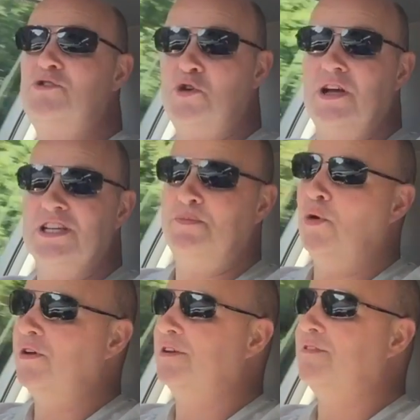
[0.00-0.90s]

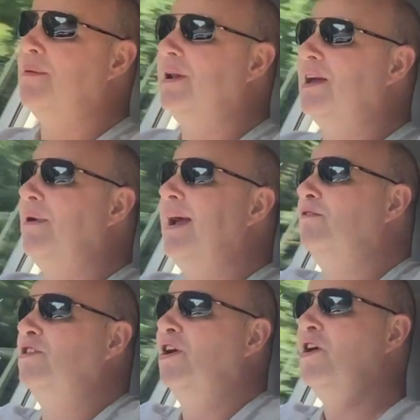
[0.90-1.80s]
transport your family
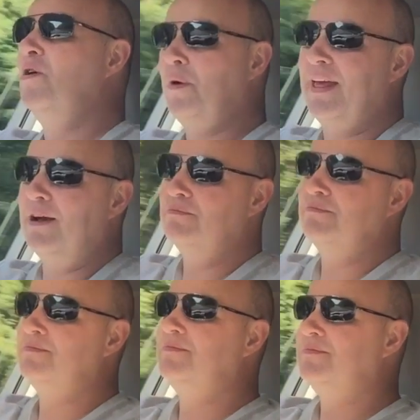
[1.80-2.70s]
around without
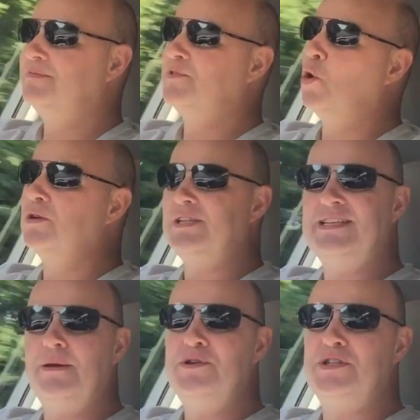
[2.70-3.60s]
causing
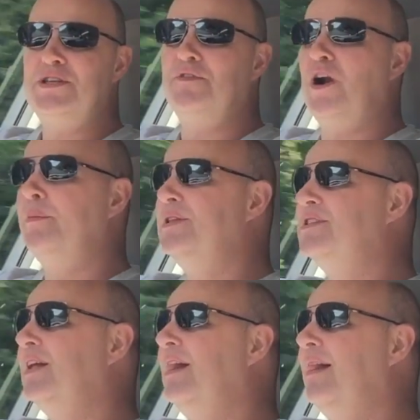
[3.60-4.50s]
damage to the
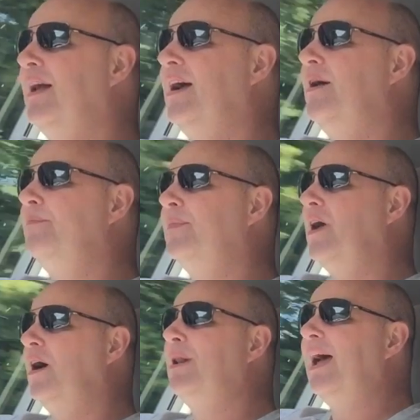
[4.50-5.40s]
environment.
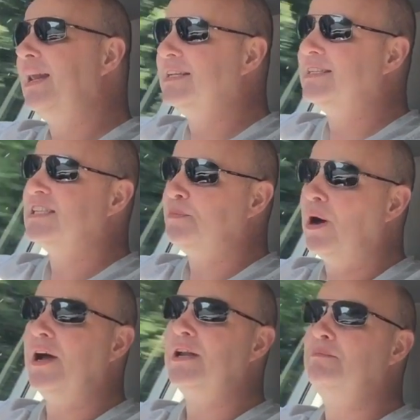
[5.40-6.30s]
I'm glad it's
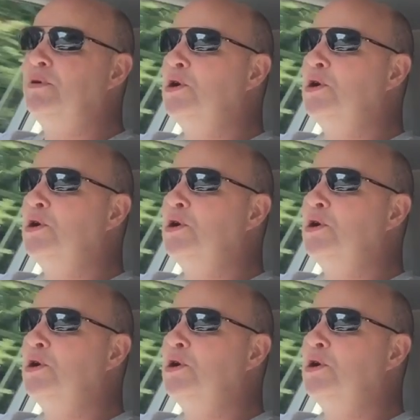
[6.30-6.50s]
inspired and